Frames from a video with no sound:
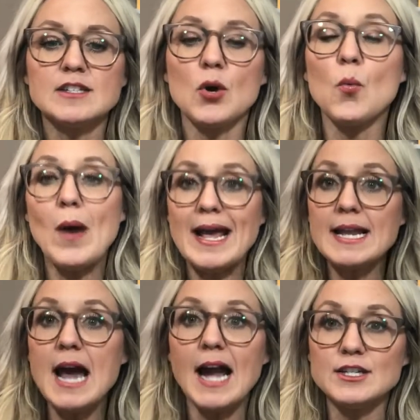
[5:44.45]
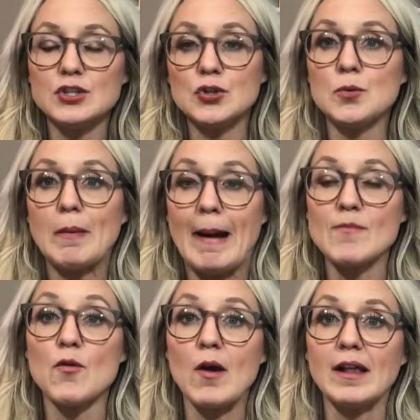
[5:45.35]
So when I do
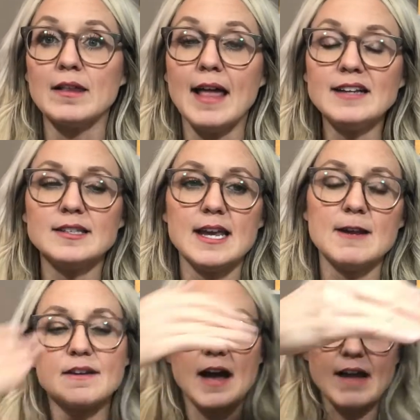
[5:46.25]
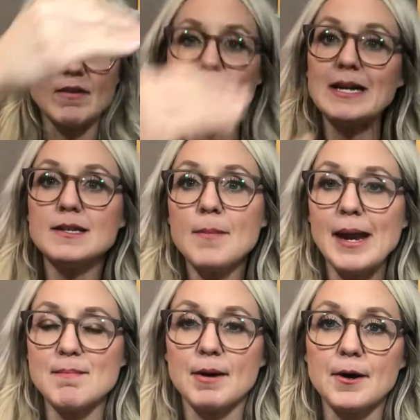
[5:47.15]
prep for a lesson, I have a piece of
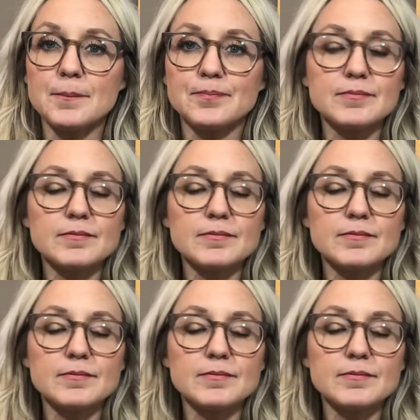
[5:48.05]
paper,